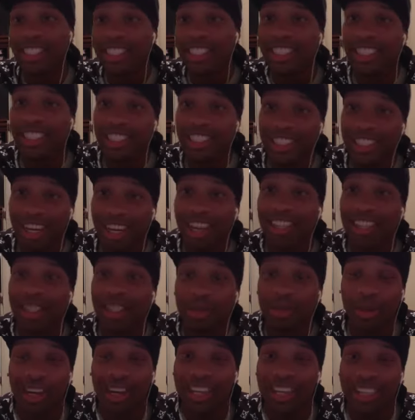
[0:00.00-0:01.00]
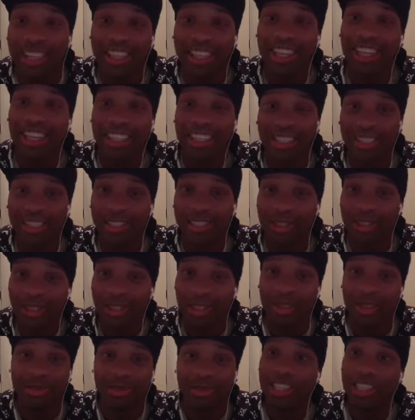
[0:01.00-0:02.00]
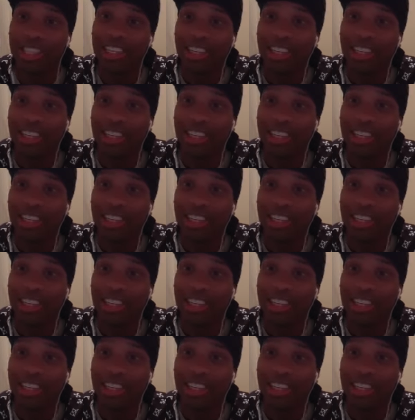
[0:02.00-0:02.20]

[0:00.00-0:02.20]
astonished by the connections, you know what I'm saying, and the